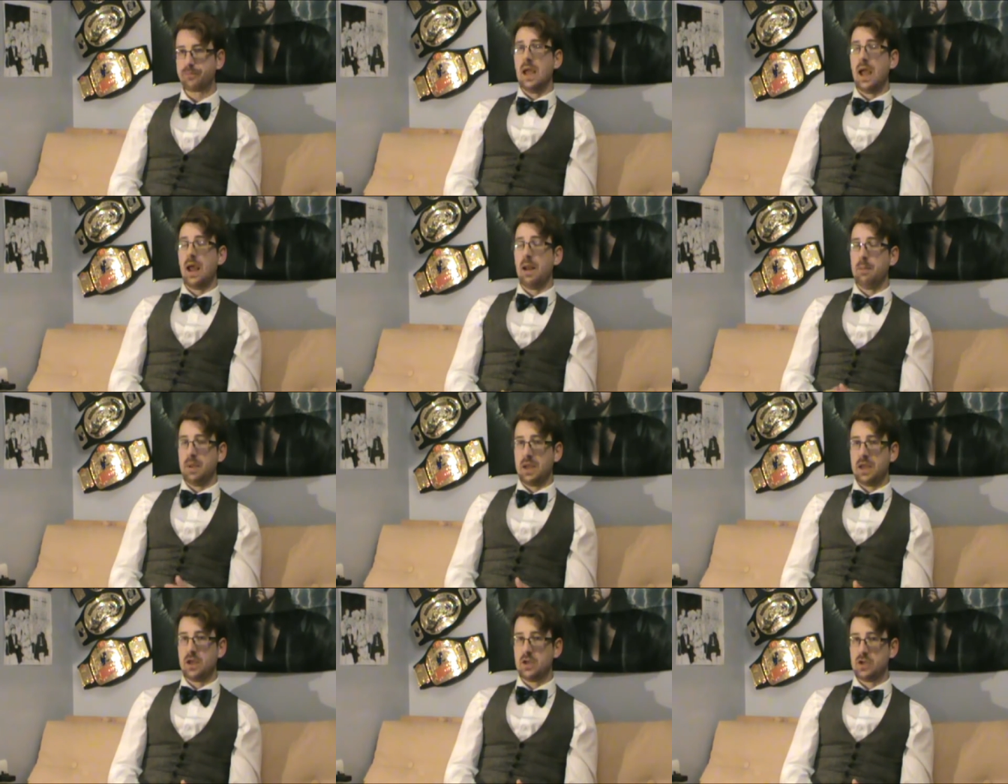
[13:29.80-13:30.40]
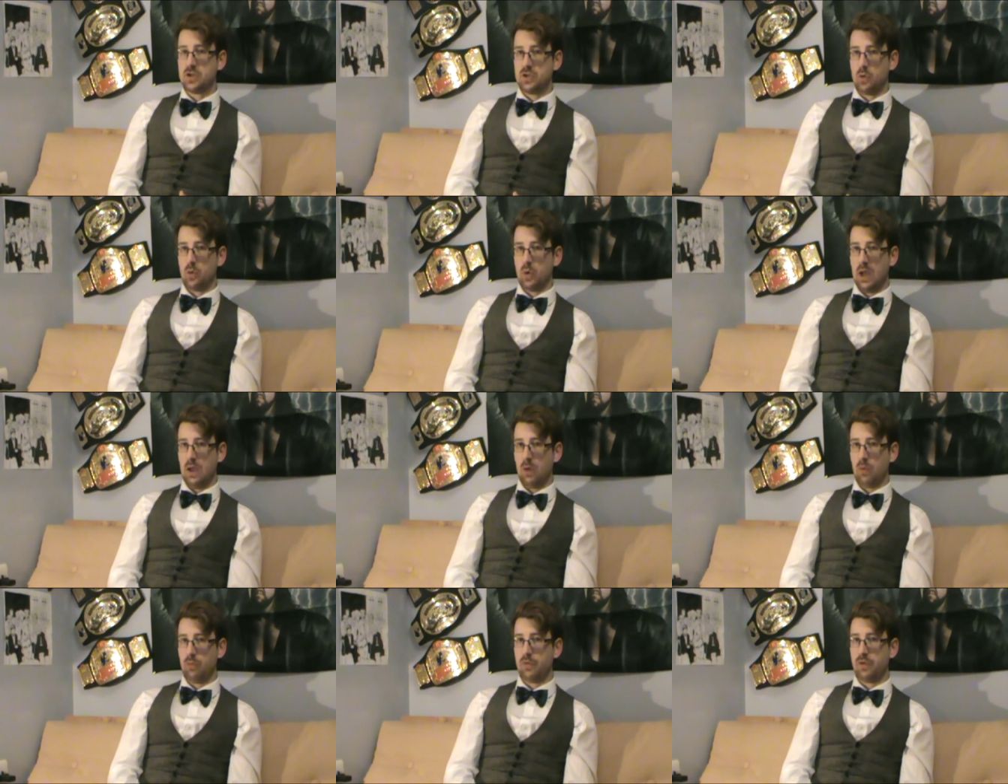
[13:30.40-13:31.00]
And because your
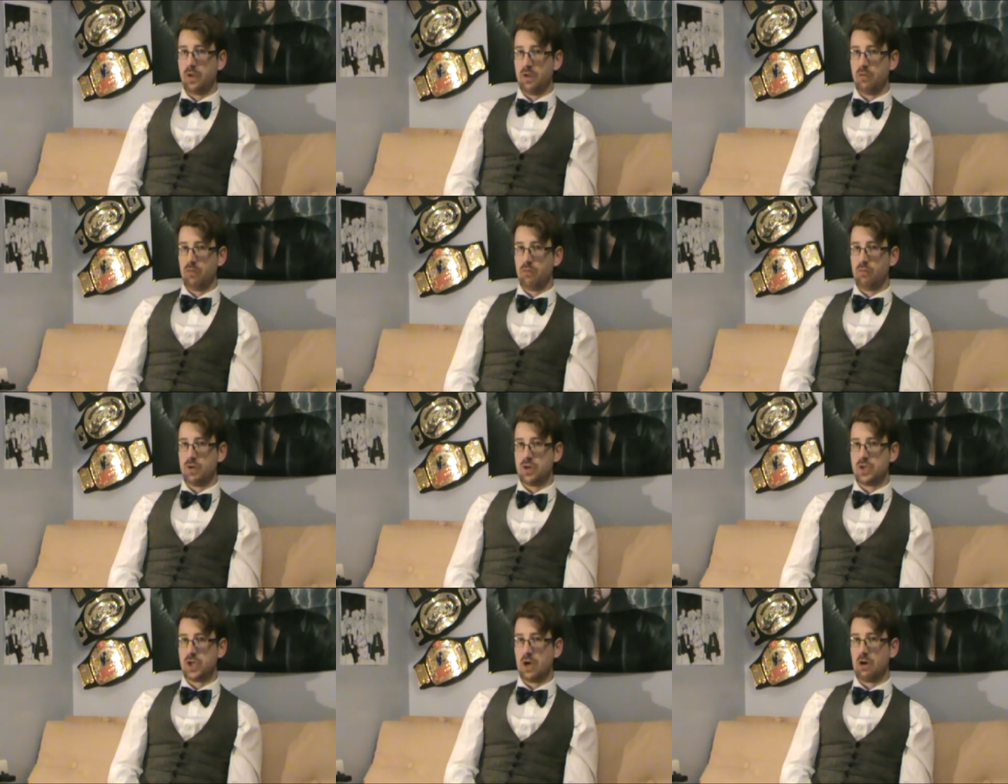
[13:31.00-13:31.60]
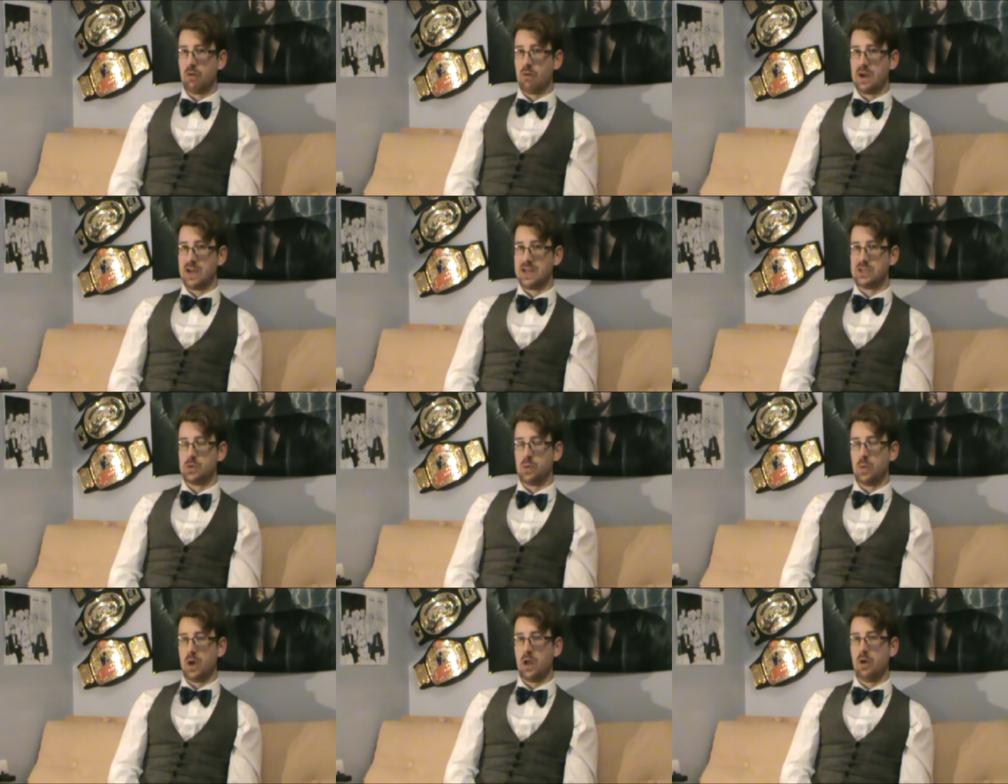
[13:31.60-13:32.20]
health doesn't regenerate
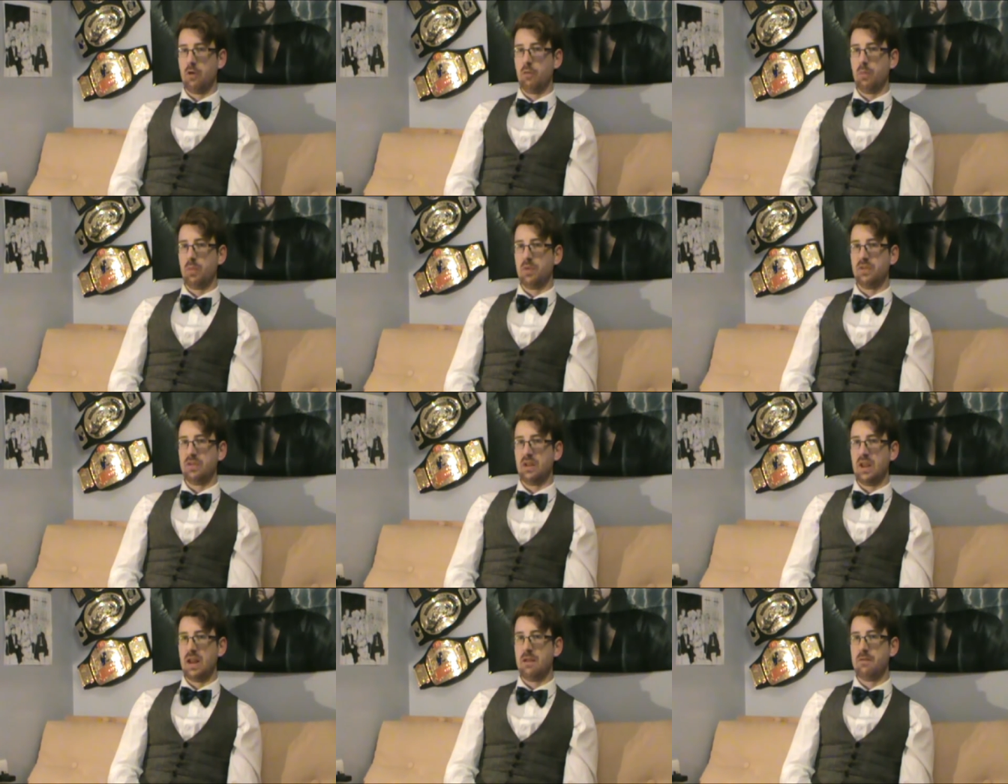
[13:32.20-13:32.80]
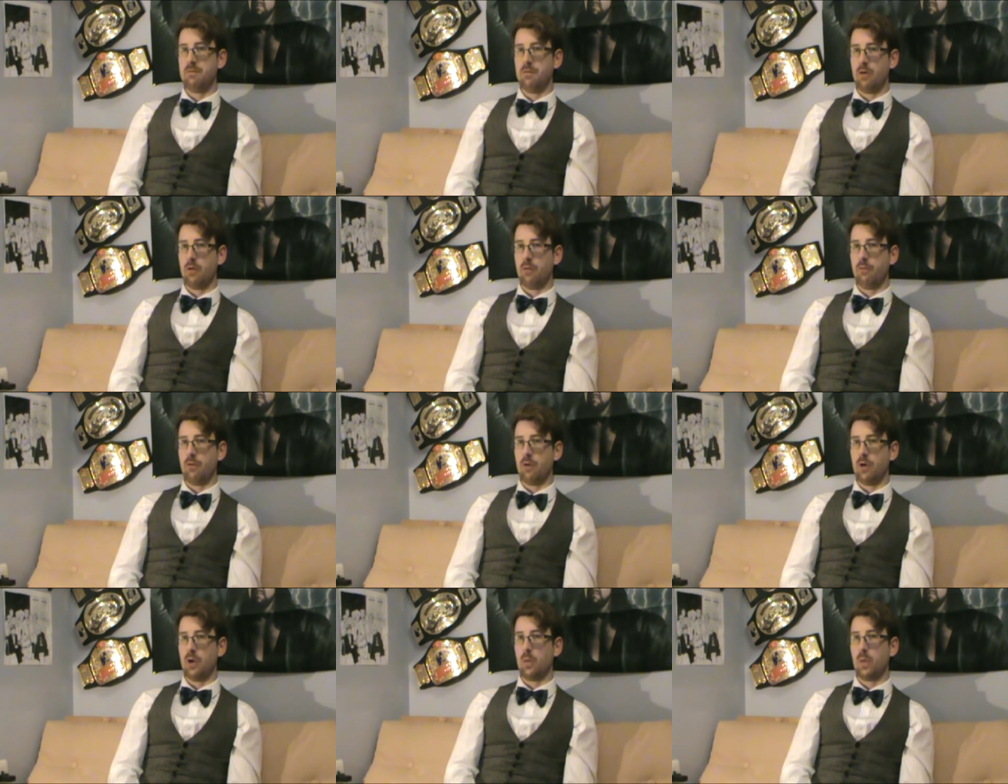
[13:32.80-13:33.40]
to 100% very,
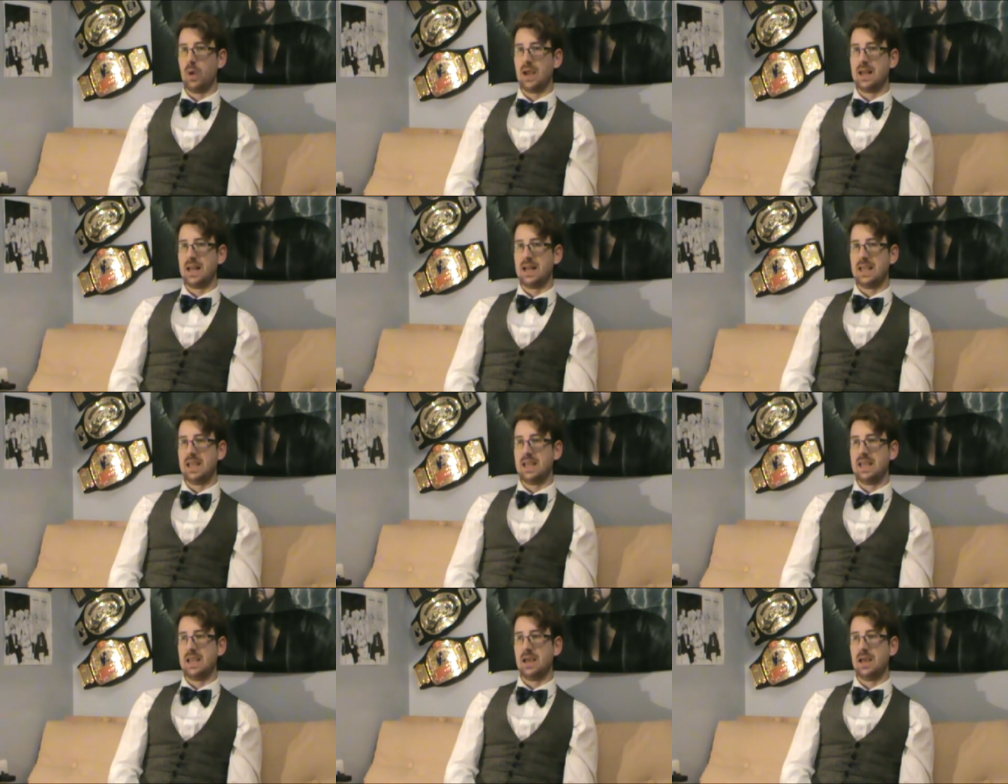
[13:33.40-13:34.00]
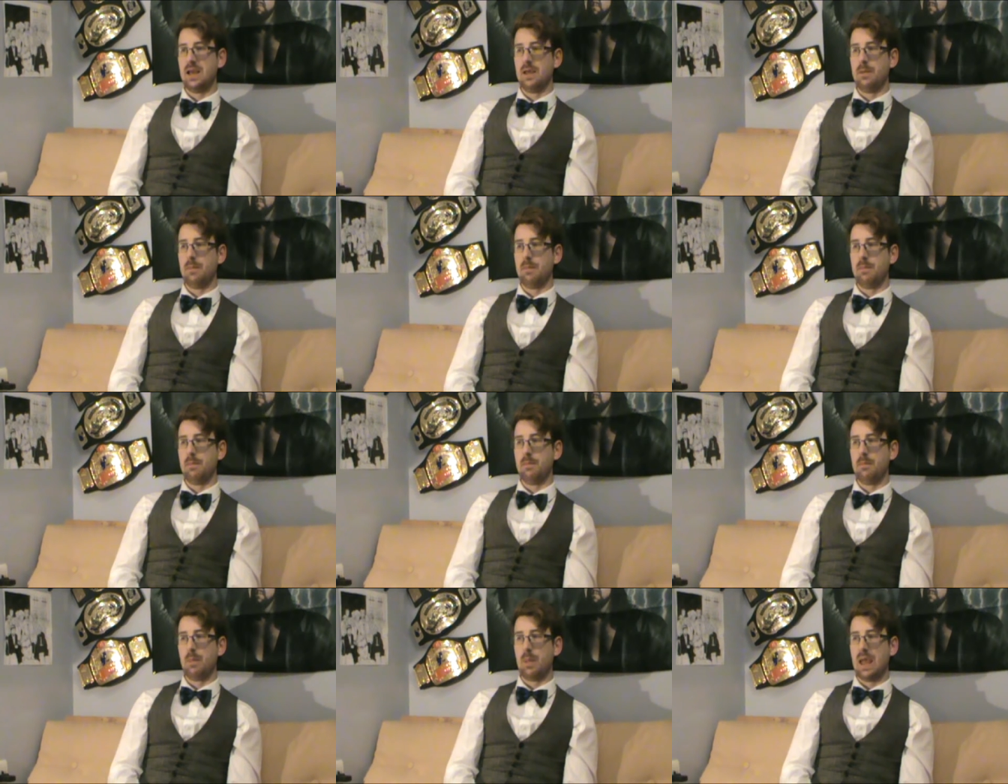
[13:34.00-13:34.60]
very quickly
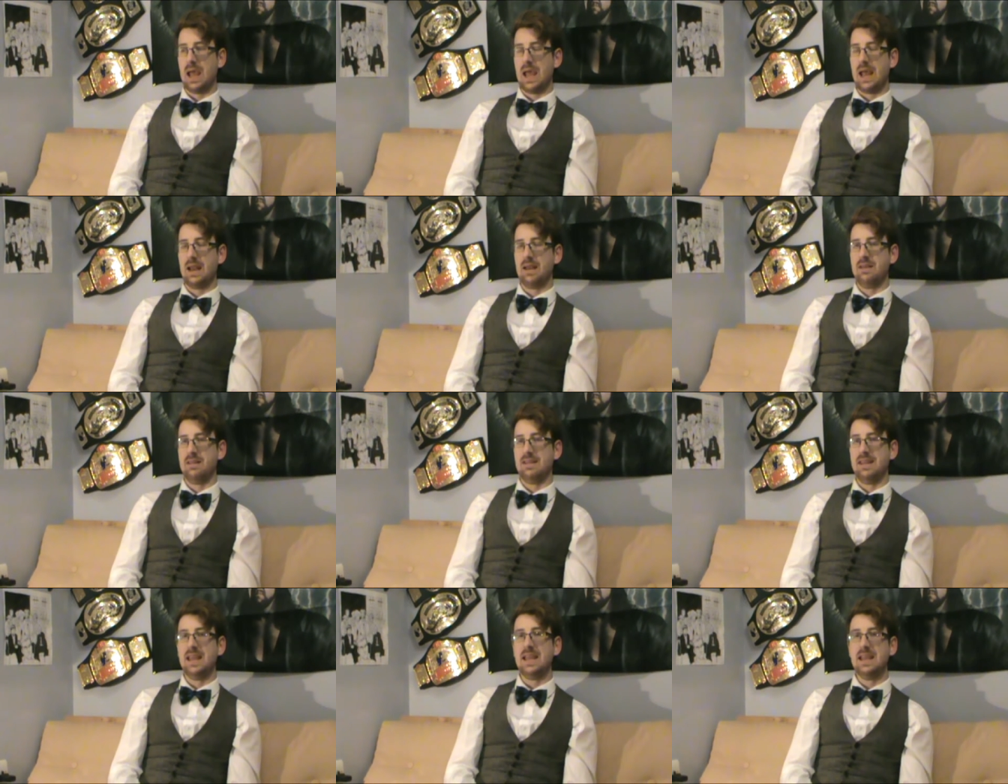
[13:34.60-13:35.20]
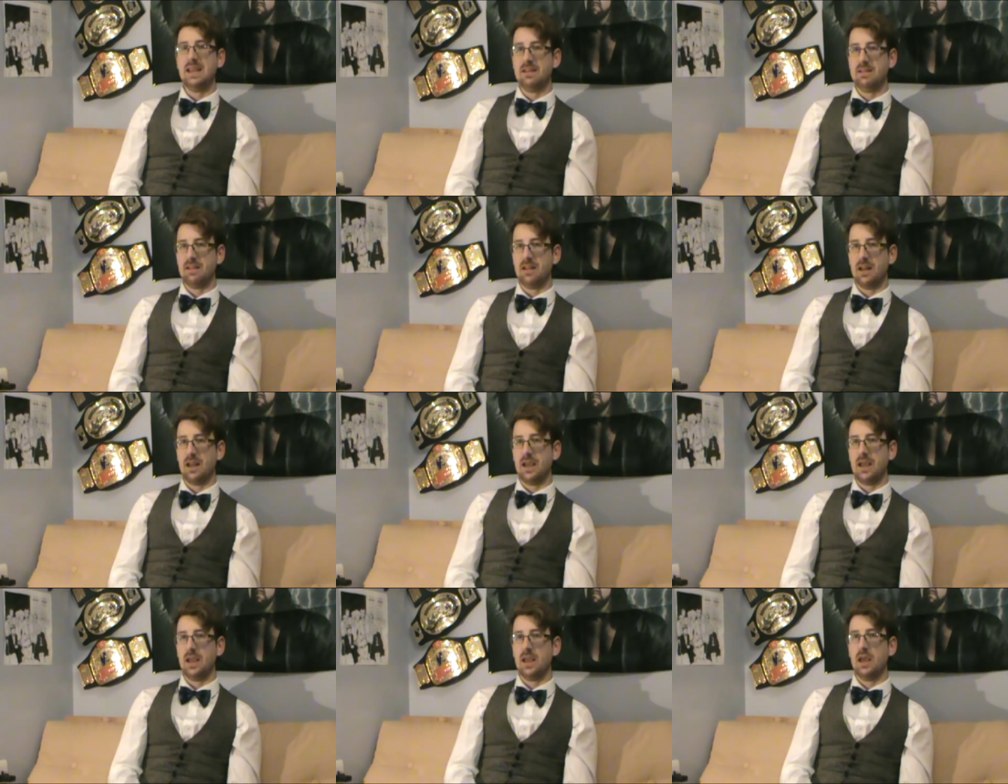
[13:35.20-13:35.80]
um, and
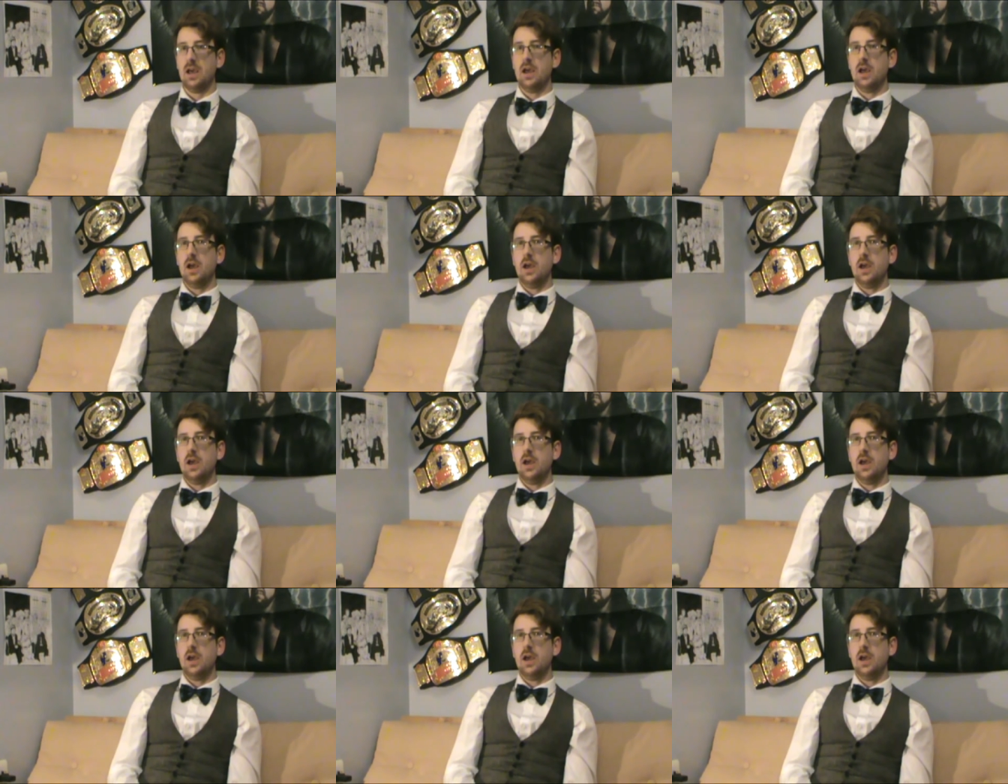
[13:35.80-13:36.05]
easily,